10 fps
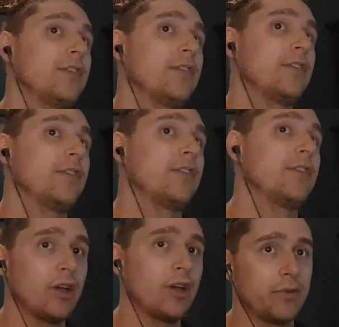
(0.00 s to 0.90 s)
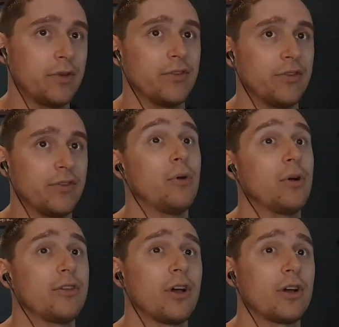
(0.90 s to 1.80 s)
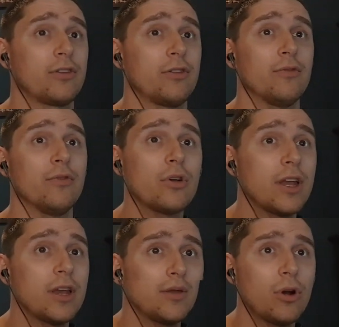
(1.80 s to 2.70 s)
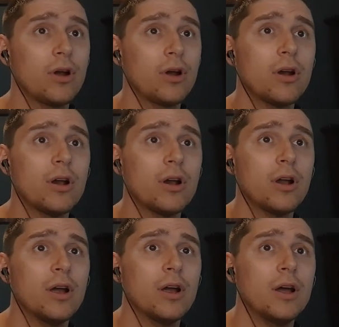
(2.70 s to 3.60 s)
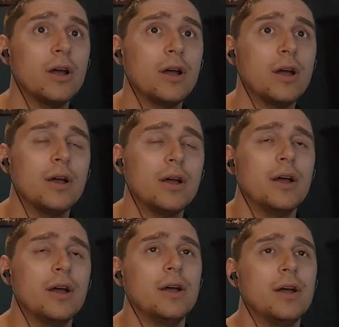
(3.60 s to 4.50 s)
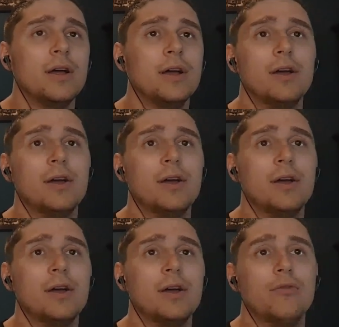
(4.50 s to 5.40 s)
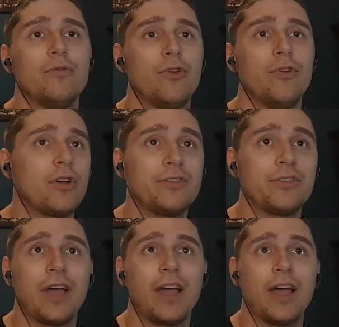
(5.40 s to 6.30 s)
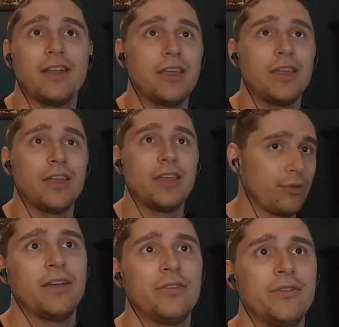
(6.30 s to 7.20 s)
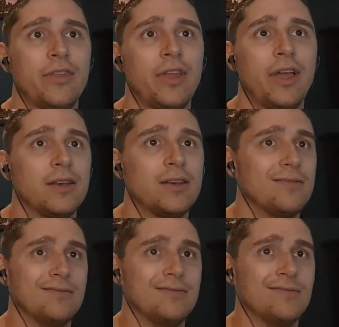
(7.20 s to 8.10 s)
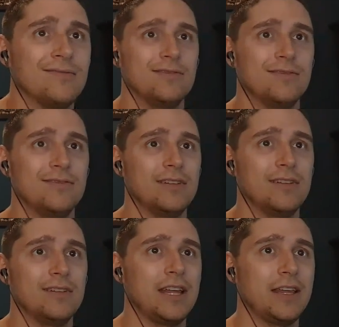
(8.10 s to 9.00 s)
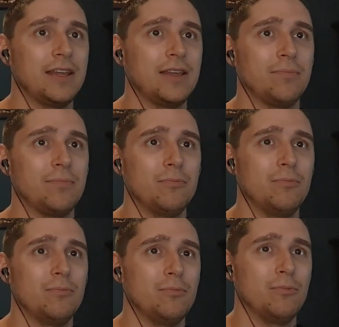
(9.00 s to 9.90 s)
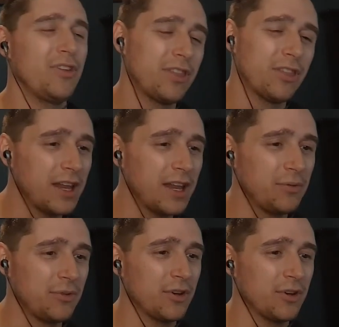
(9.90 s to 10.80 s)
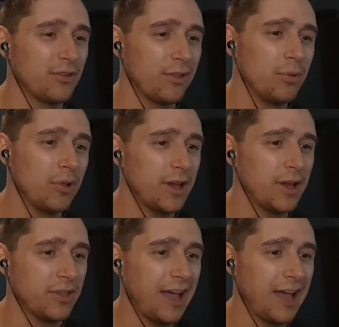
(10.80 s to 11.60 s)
She refuses to answer, essentially cuts everything off, does not want to talk to Volk anymore. Volk is kind of thinking through the interaction, realizes that